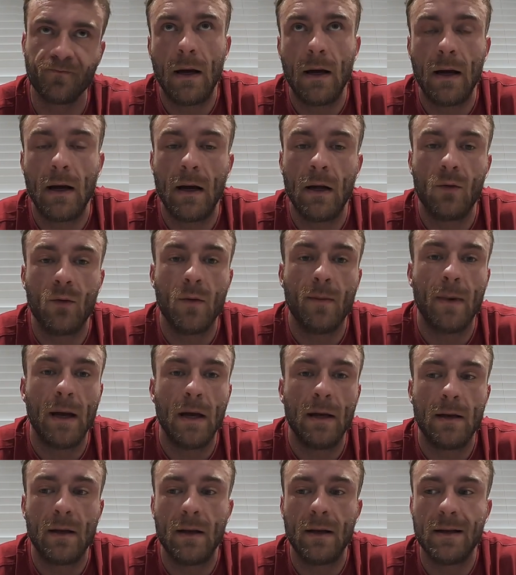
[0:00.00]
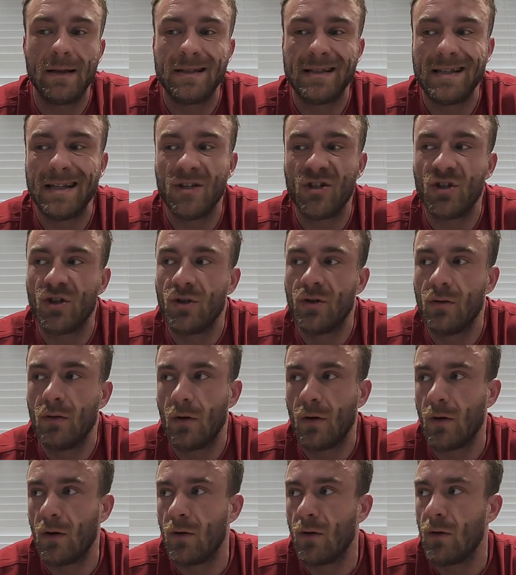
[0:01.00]
And we made a decision
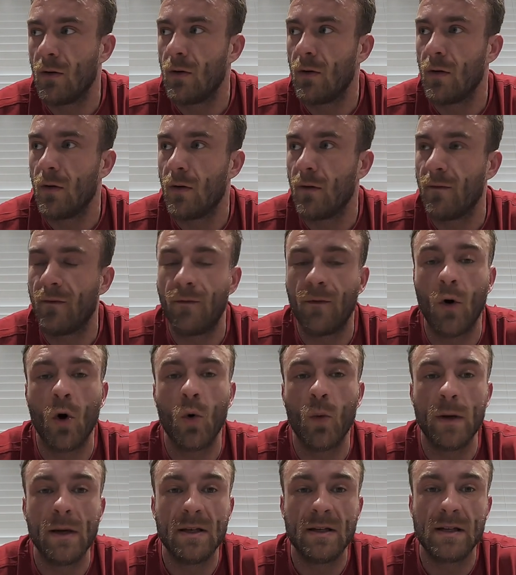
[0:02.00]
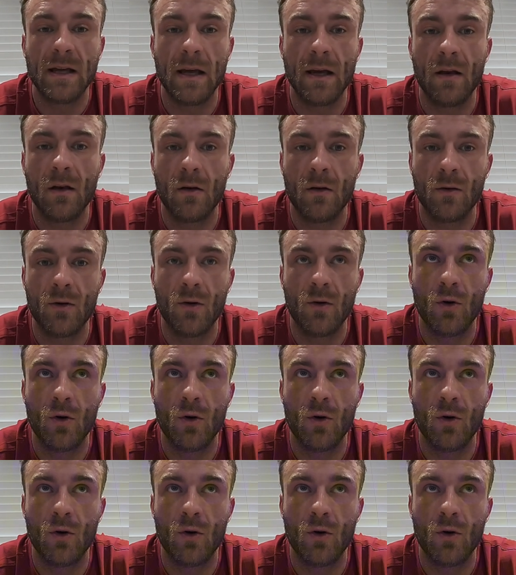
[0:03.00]
4 weeks in,